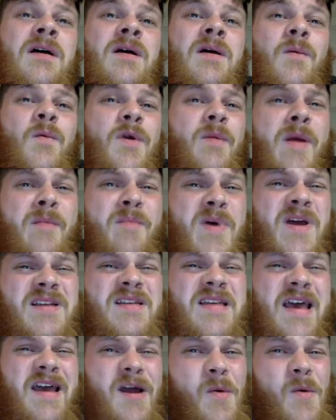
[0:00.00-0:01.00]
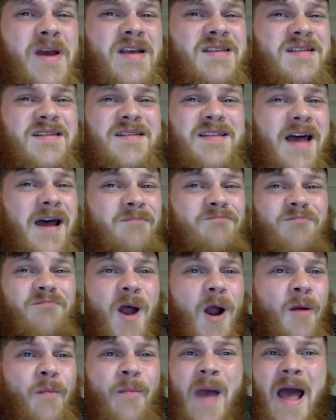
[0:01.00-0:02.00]
One of my big takeaways is that
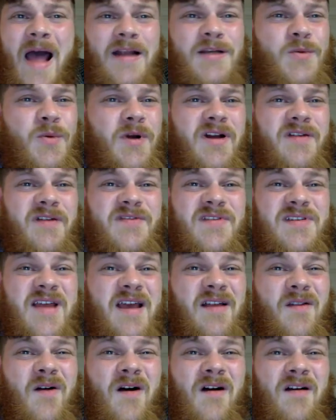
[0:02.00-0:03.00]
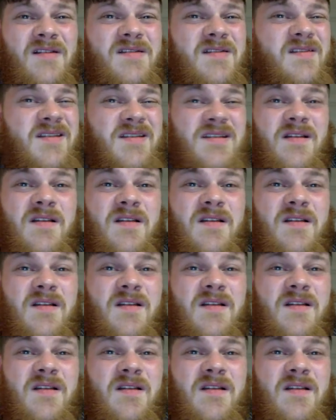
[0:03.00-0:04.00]
our patchwork of state laws and this leaky
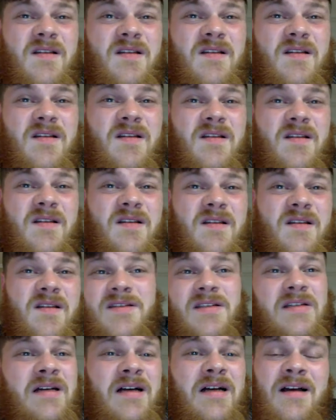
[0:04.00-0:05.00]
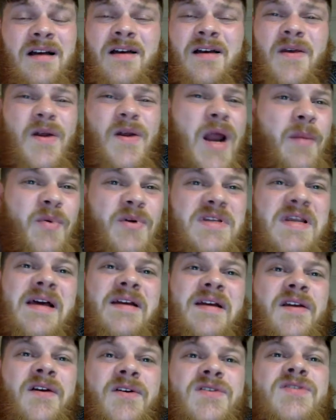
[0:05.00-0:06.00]
set of federal laws, they're not
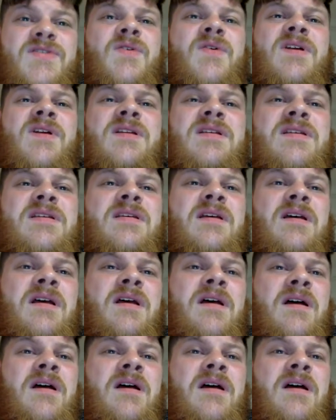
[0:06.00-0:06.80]
protecting our students.